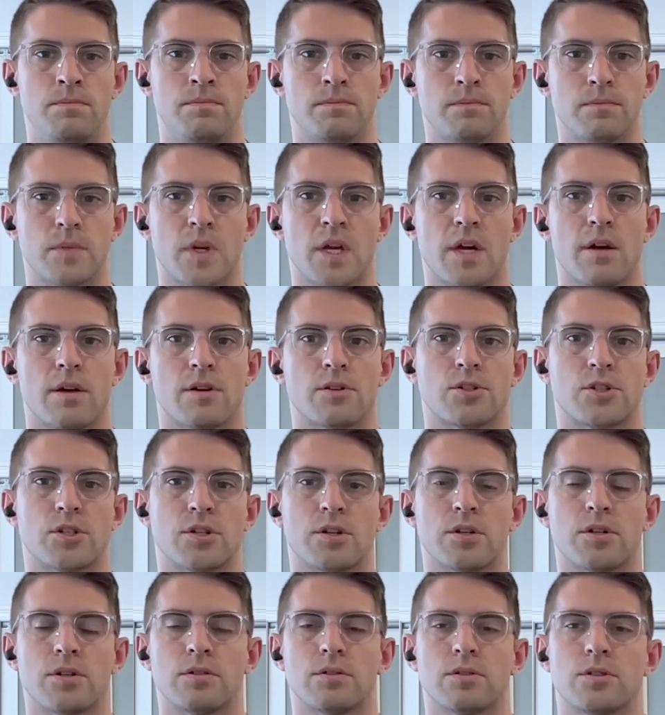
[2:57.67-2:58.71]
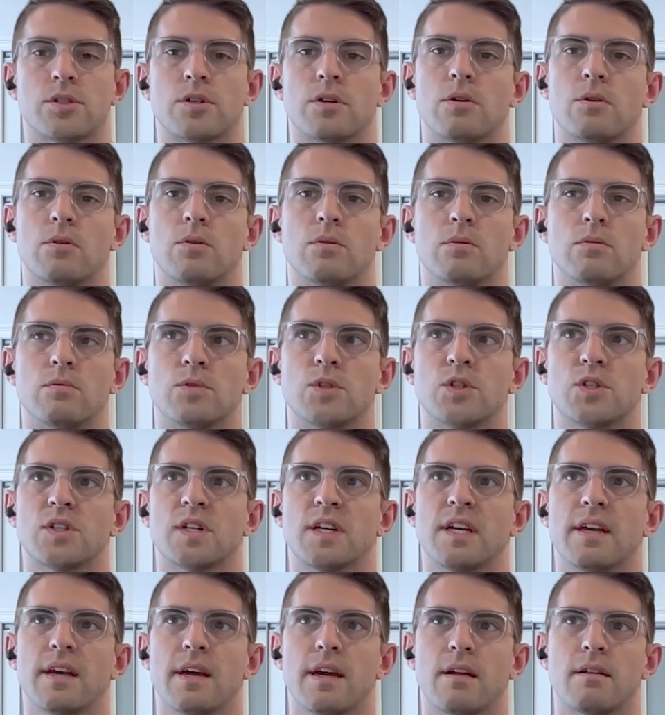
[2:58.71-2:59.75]
Yeah, sure. So just
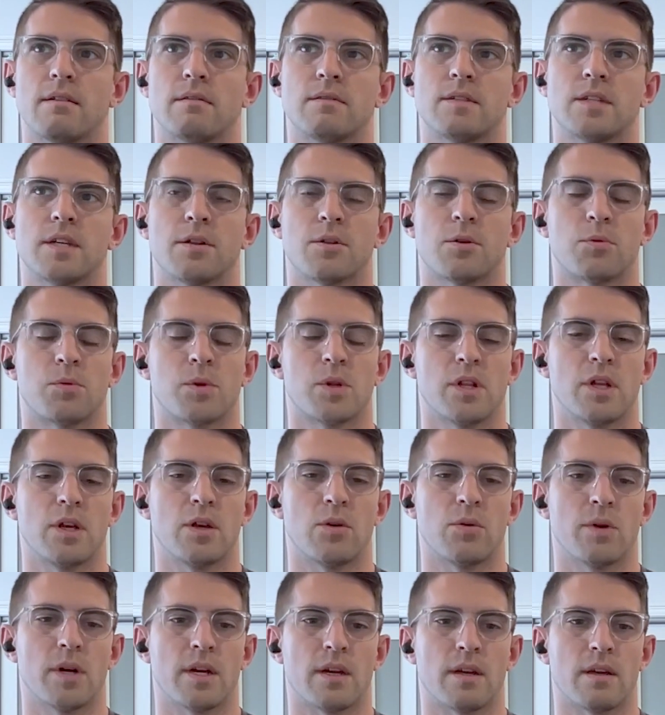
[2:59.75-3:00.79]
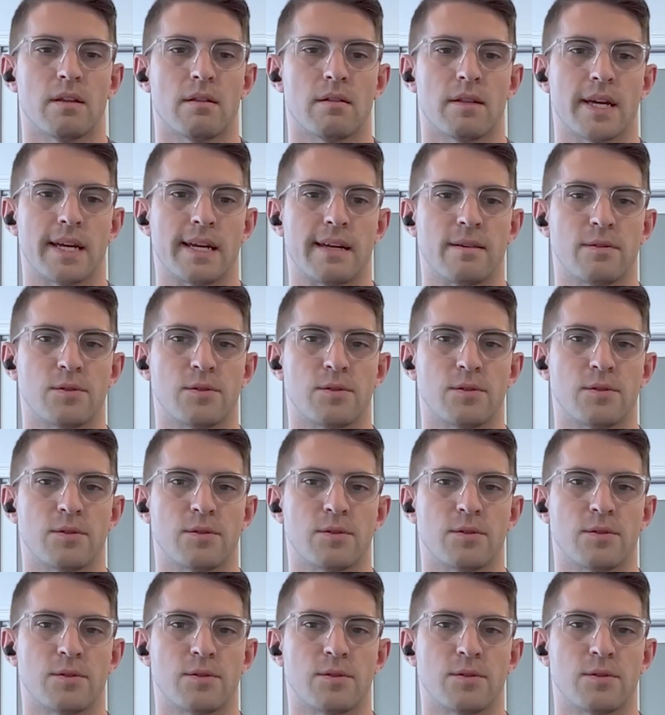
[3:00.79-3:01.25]
to tell a really quick, like